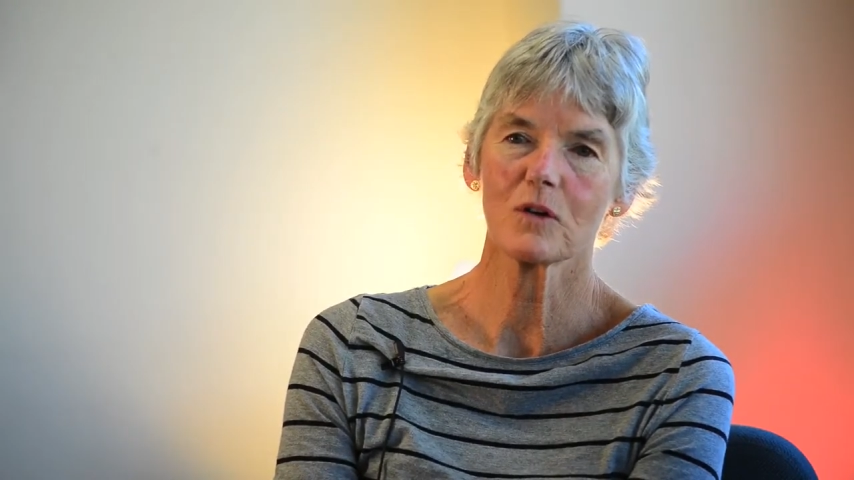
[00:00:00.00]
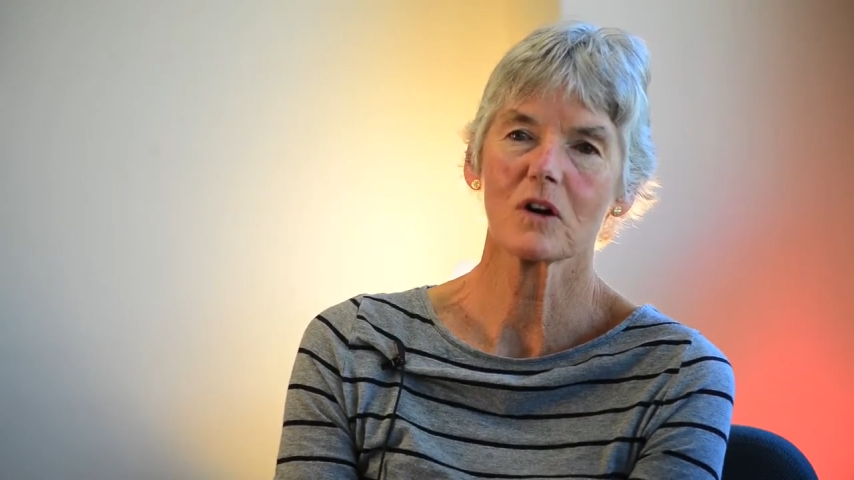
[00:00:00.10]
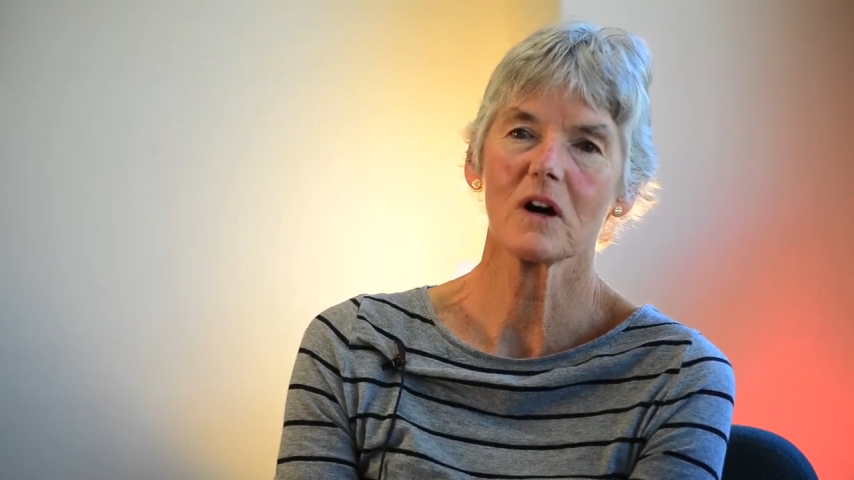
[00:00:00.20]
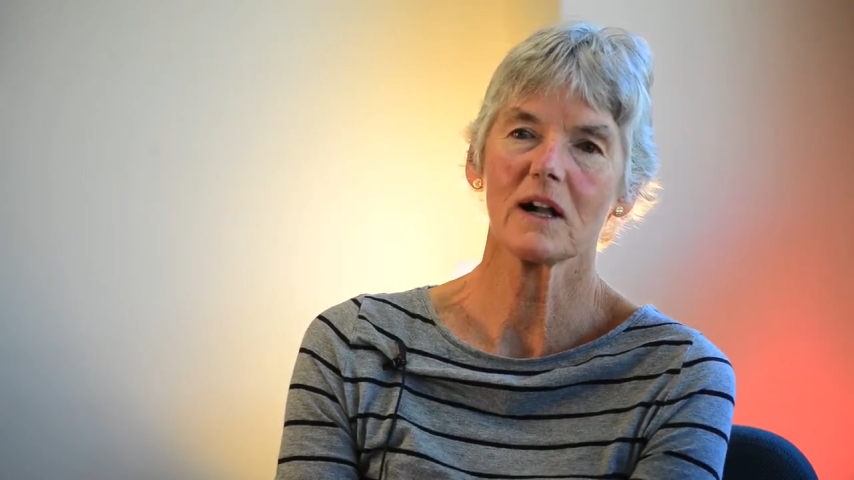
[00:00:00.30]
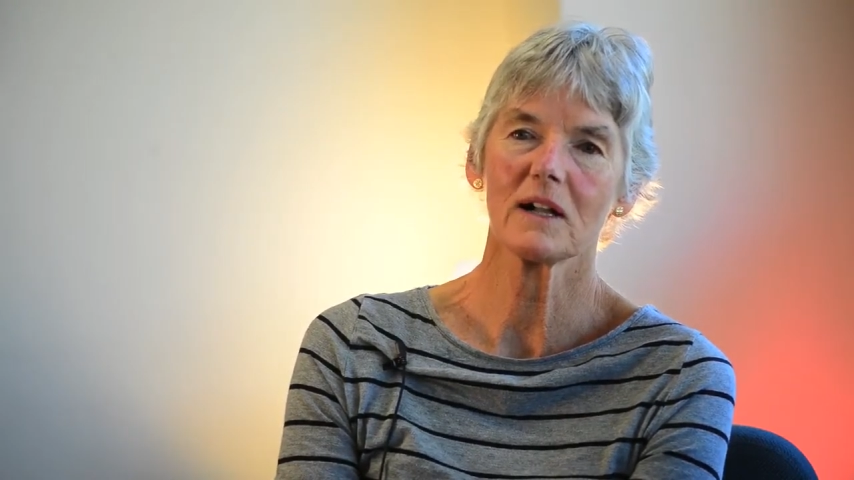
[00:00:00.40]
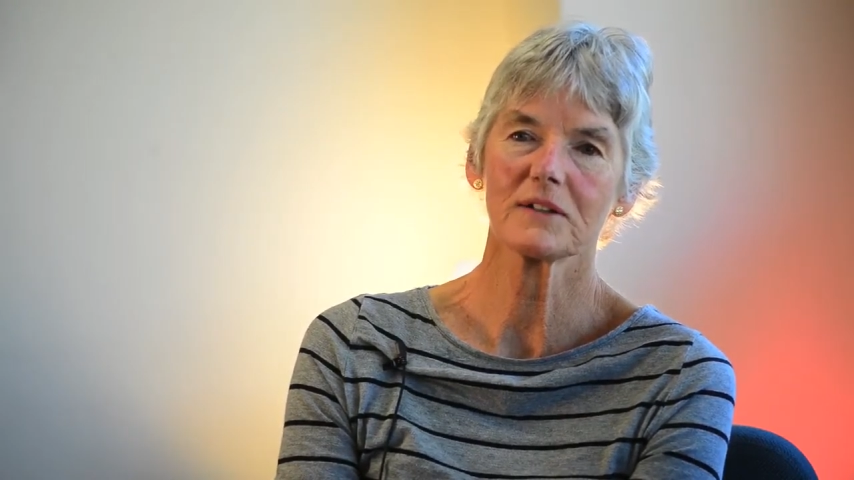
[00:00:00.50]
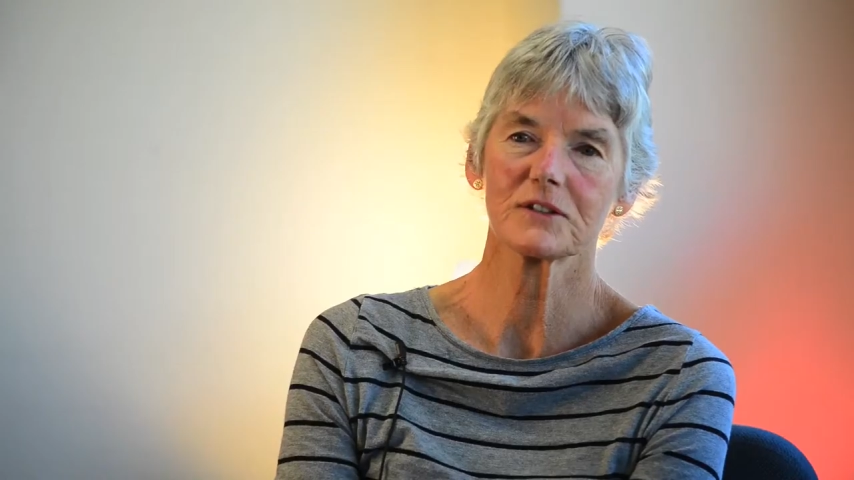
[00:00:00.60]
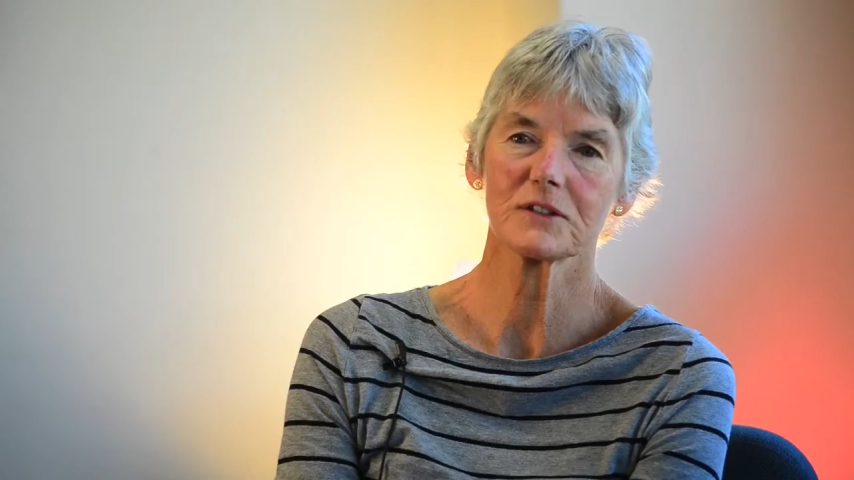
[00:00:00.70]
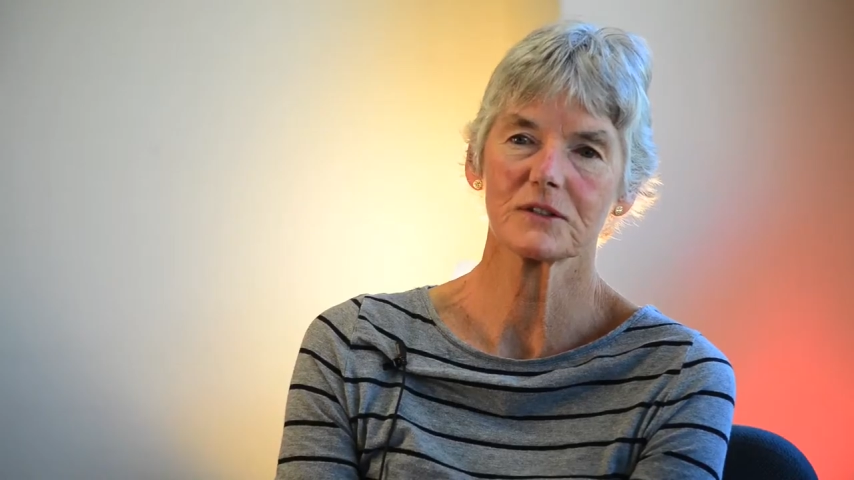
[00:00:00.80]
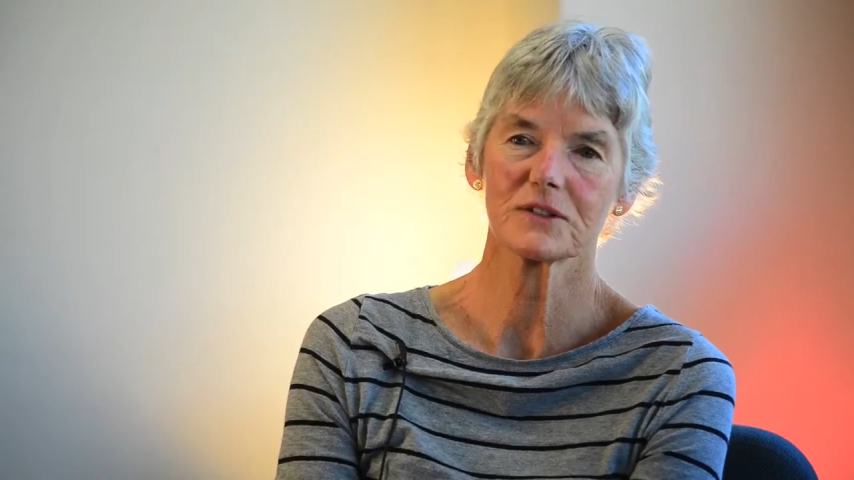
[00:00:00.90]
call
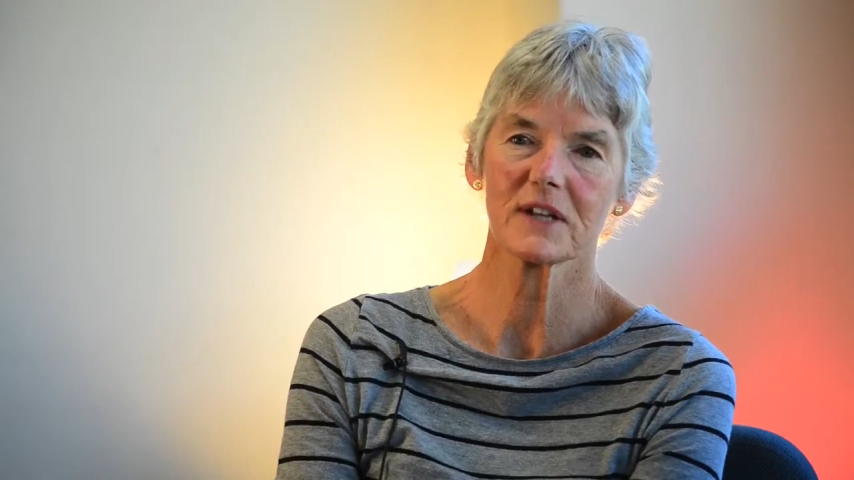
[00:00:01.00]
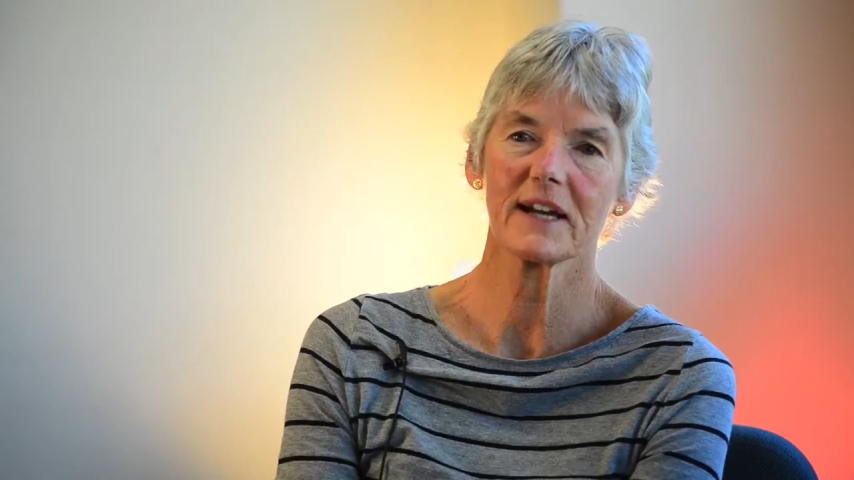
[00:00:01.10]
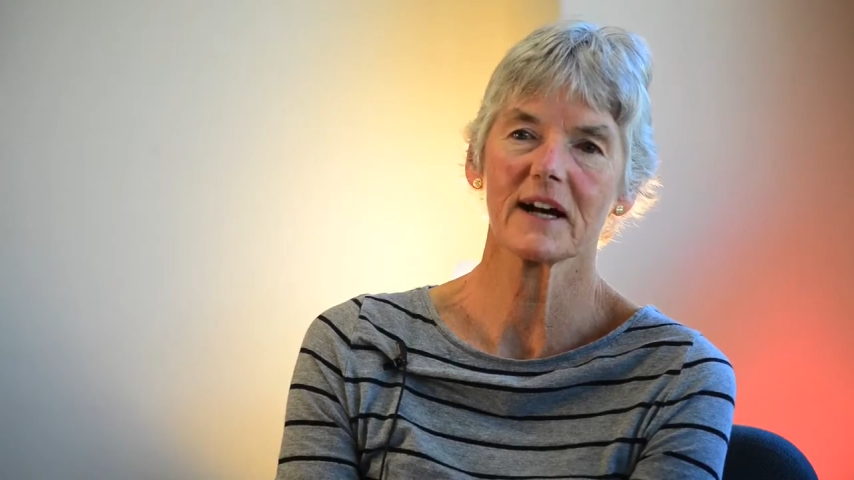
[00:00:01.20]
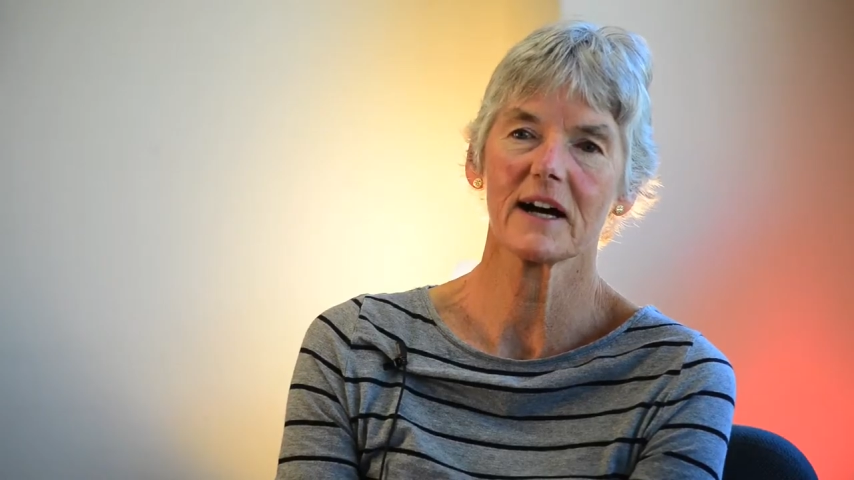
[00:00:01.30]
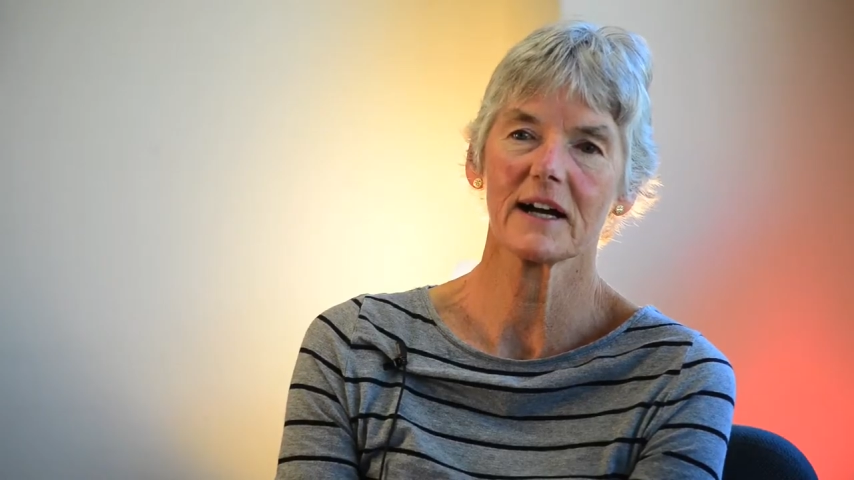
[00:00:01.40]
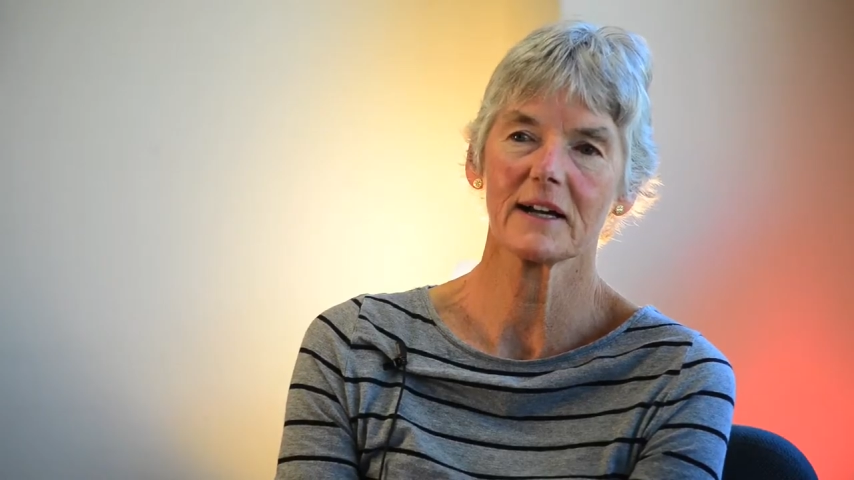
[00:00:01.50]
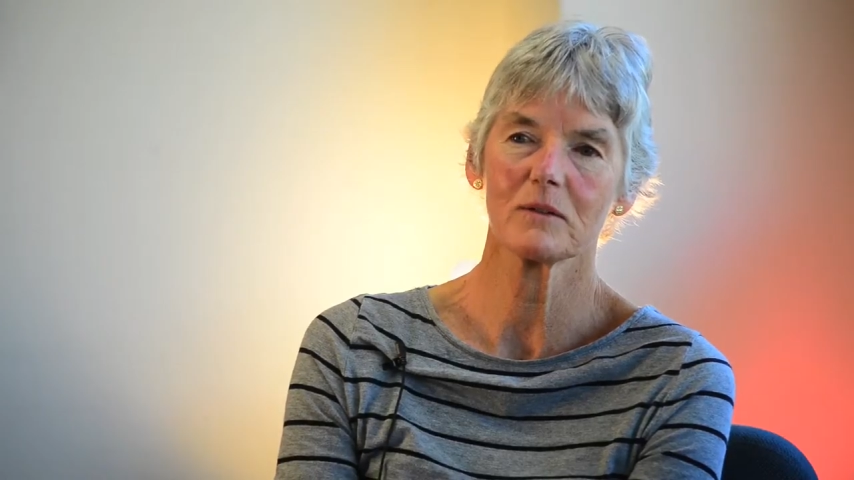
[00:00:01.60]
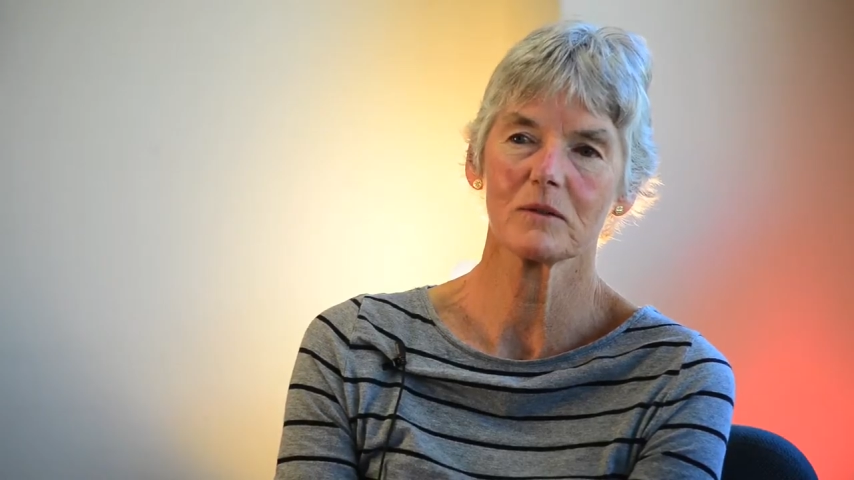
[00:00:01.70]
to say I